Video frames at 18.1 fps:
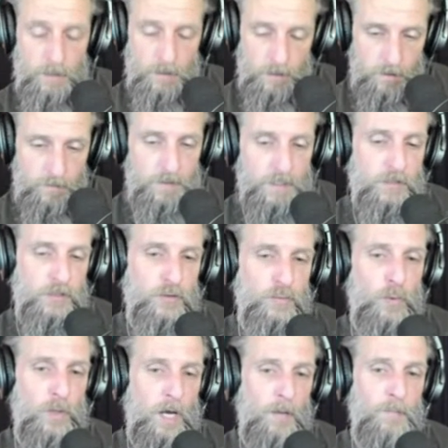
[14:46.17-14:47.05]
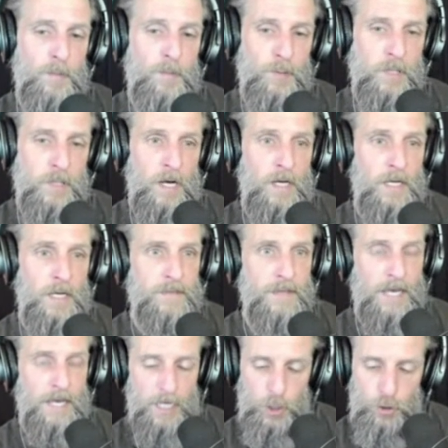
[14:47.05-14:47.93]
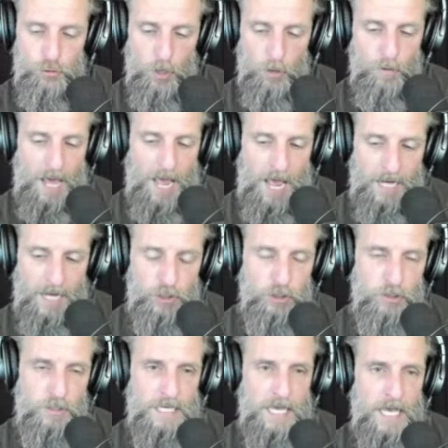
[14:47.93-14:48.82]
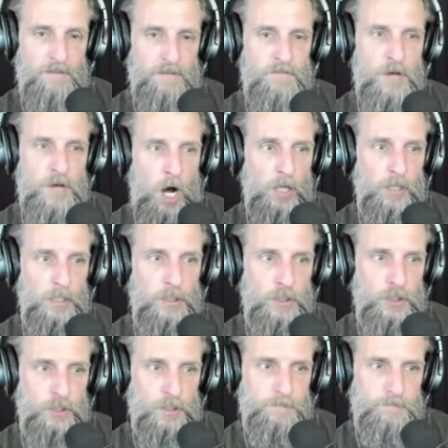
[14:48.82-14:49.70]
this is what I'm implying that you don't actually have knowledge.